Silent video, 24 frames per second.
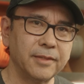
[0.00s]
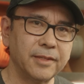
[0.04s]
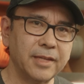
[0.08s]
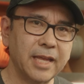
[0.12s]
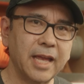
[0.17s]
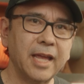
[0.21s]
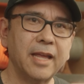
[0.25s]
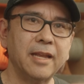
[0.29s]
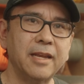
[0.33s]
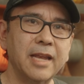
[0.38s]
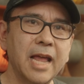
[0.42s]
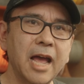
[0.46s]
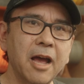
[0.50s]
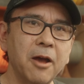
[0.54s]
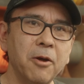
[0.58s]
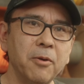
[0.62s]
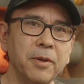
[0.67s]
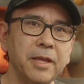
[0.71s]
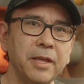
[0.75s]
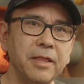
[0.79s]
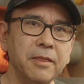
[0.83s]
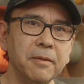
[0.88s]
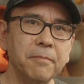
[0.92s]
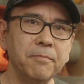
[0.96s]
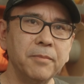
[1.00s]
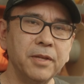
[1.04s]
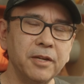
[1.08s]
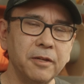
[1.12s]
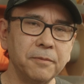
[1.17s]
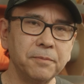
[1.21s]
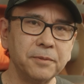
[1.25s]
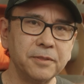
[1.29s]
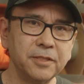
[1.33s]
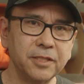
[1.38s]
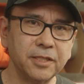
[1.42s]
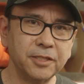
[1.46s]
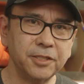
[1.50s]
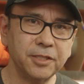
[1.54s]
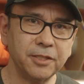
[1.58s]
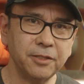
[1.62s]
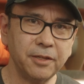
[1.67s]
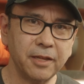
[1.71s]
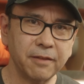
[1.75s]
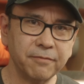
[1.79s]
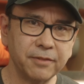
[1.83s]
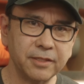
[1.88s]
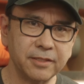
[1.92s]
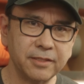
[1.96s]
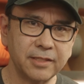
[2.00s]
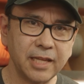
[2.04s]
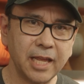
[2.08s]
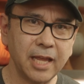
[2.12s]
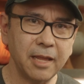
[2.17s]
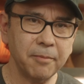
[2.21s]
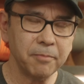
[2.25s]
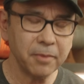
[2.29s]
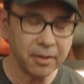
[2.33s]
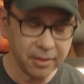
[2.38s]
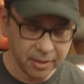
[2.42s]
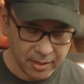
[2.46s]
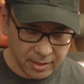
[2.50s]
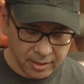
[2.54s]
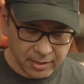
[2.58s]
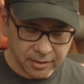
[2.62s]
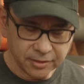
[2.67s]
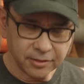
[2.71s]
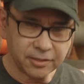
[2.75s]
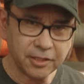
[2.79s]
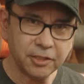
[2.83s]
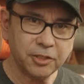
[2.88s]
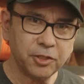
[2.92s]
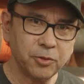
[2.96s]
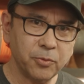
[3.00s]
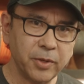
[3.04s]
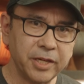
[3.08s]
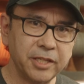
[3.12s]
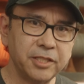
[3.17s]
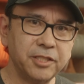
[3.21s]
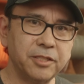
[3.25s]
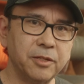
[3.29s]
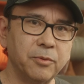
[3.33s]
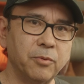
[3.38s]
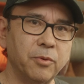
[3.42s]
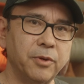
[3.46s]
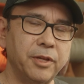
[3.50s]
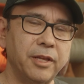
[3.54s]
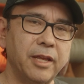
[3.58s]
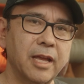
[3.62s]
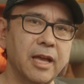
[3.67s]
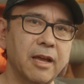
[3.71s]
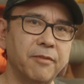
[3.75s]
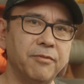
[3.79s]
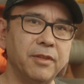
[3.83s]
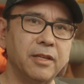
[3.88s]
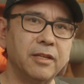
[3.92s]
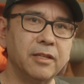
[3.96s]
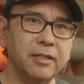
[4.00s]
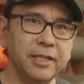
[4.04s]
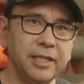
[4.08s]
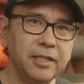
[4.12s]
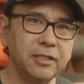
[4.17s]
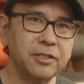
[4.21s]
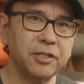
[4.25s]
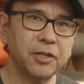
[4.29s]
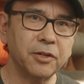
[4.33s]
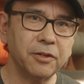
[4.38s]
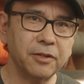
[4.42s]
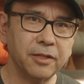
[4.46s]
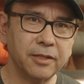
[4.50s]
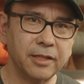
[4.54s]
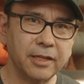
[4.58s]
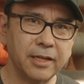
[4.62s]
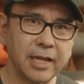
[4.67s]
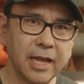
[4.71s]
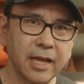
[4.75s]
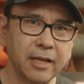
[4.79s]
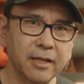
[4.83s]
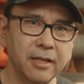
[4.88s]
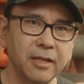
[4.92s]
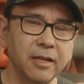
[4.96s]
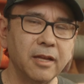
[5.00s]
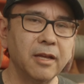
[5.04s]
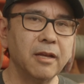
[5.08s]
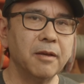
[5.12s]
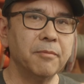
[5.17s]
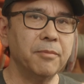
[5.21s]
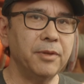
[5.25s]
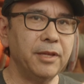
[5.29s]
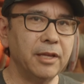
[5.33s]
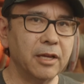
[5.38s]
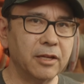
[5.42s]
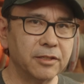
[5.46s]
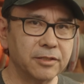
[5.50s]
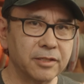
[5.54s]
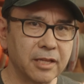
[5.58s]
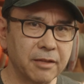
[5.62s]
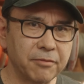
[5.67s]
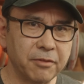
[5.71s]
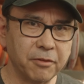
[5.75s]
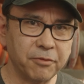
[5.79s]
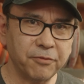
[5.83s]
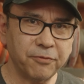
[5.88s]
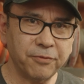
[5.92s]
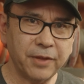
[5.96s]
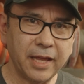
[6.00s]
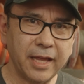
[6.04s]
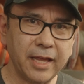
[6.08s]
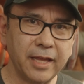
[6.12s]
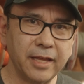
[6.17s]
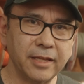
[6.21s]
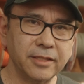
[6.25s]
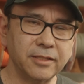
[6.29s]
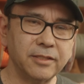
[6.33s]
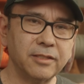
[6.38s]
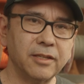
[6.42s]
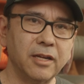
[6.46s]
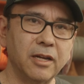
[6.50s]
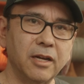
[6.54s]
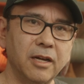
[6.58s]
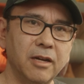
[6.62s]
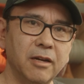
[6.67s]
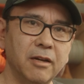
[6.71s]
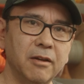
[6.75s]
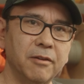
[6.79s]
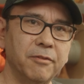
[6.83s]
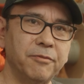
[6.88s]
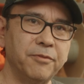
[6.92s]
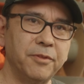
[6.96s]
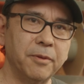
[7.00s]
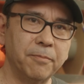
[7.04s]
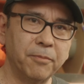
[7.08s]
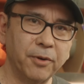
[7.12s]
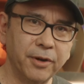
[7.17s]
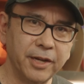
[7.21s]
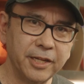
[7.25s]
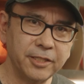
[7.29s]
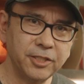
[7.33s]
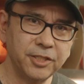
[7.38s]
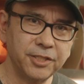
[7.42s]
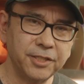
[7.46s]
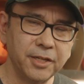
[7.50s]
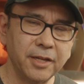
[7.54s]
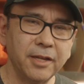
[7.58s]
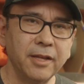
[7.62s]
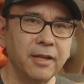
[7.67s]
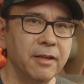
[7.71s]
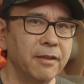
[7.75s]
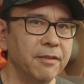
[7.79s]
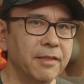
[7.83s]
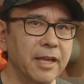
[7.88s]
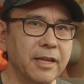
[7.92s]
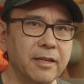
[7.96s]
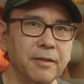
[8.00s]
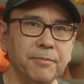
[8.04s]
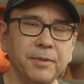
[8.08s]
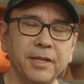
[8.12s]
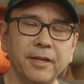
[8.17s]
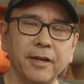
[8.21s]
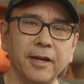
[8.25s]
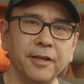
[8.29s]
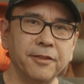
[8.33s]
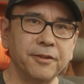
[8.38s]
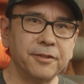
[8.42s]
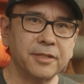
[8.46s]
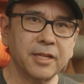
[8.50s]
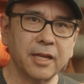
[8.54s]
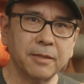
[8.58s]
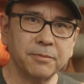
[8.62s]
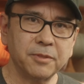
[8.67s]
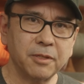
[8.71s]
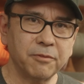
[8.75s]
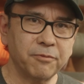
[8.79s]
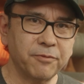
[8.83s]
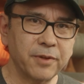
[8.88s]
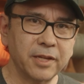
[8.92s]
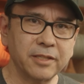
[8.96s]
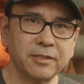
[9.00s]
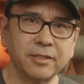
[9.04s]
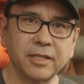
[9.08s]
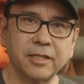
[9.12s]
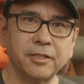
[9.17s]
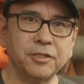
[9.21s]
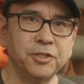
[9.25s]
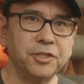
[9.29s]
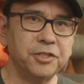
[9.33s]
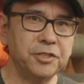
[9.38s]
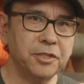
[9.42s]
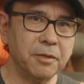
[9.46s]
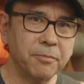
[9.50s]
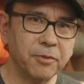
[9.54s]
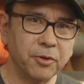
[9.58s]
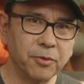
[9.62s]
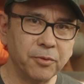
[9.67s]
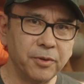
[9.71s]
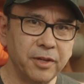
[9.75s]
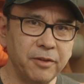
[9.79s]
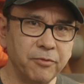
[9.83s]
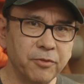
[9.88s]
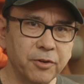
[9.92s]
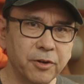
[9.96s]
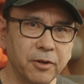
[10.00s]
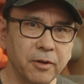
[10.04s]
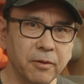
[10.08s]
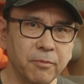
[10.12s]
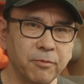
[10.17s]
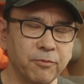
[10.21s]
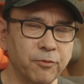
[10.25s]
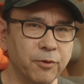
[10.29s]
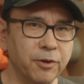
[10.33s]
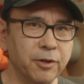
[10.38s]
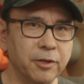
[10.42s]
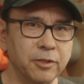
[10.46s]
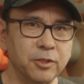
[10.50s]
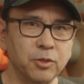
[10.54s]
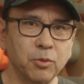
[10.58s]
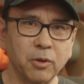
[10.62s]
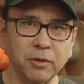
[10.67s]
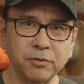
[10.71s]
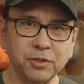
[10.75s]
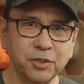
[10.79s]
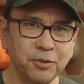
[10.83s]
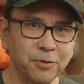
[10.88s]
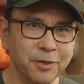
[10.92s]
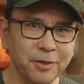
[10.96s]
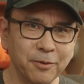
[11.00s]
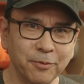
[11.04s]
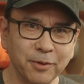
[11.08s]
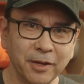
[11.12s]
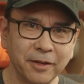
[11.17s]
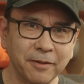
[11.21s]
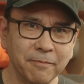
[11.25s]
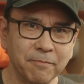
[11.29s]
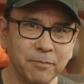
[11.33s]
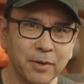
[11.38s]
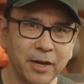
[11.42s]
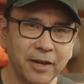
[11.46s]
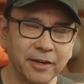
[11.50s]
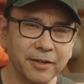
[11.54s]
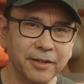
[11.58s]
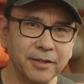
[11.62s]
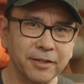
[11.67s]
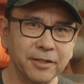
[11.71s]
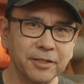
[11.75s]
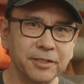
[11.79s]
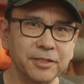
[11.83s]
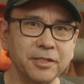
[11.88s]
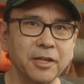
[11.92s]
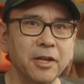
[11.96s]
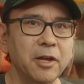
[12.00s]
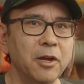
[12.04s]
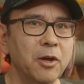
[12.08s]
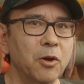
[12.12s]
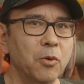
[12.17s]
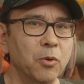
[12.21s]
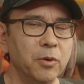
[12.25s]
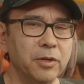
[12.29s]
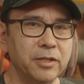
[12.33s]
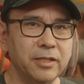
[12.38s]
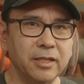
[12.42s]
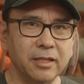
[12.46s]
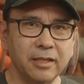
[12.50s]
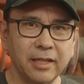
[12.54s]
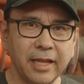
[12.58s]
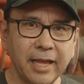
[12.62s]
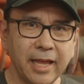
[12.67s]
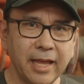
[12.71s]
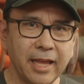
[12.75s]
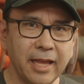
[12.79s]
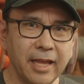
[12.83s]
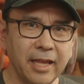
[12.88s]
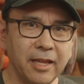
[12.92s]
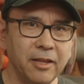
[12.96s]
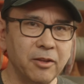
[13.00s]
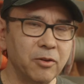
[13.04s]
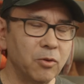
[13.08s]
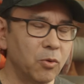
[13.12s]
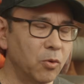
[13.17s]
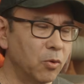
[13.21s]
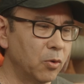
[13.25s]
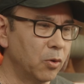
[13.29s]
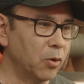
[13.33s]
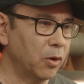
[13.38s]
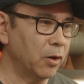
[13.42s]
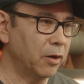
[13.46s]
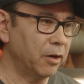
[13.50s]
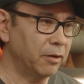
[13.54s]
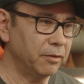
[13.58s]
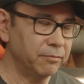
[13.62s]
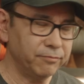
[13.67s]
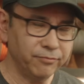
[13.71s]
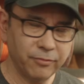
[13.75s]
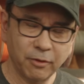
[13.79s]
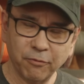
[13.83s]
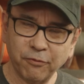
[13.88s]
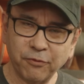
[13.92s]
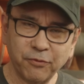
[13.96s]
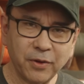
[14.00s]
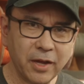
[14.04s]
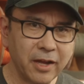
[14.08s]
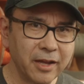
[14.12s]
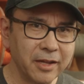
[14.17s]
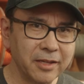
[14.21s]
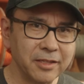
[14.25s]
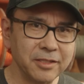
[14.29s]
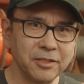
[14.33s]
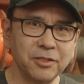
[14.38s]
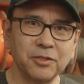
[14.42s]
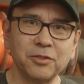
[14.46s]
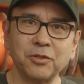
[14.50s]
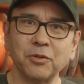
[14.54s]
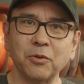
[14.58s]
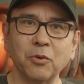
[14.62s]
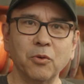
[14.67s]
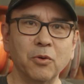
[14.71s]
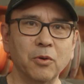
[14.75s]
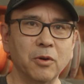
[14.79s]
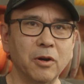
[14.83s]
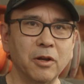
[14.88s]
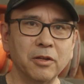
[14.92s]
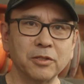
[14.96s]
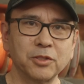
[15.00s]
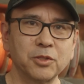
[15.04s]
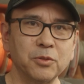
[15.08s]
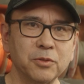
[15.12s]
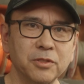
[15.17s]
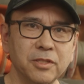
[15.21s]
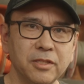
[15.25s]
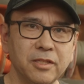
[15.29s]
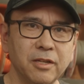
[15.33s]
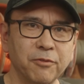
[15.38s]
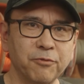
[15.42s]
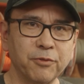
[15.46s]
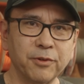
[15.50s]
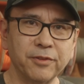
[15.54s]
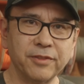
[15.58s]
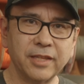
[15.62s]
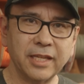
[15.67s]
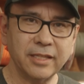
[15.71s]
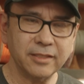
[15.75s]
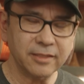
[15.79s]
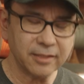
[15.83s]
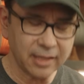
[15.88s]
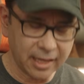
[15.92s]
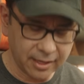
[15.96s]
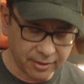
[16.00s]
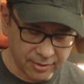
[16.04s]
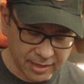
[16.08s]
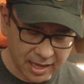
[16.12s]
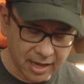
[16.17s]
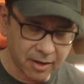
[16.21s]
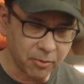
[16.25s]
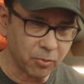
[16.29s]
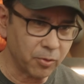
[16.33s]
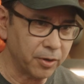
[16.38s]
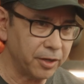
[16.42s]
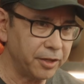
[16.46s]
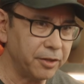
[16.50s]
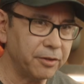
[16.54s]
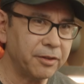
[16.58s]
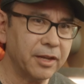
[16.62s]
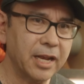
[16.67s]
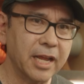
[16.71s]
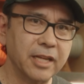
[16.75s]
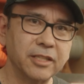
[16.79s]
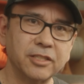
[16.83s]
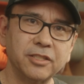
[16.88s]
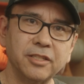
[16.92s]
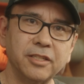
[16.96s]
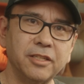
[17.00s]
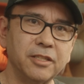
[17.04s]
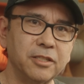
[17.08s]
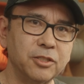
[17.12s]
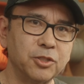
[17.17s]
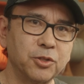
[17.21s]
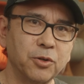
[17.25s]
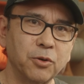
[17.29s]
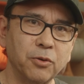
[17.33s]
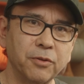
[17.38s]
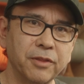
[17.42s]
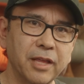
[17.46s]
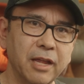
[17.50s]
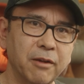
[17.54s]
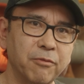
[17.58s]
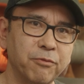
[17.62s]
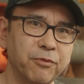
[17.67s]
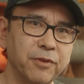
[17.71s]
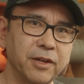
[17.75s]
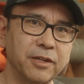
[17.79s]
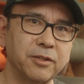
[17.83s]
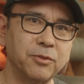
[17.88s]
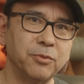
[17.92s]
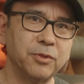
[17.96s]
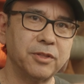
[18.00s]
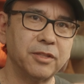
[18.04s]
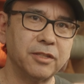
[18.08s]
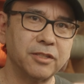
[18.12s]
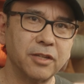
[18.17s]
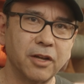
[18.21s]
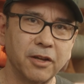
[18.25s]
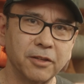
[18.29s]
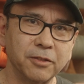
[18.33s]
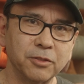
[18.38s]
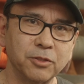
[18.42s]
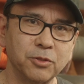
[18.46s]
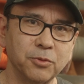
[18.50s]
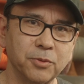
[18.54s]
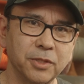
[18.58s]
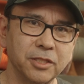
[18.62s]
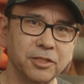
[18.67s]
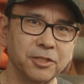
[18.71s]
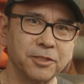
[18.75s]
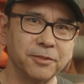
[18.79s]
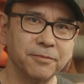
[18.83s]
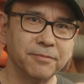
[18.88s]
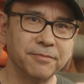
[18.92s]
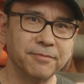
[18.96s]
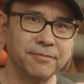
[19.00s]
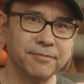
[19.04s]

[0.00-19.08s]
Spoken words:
Okay, now in the middle position, you have the same situation where you have the clean tone of the neck, but you also have the phase of the bridge. That could be other types of effects like shimmer reverb for 12-string Rickenbackers, or delay, or fuzz, or all sorts of different things like that, where you can actually control that effect with the toggle switch.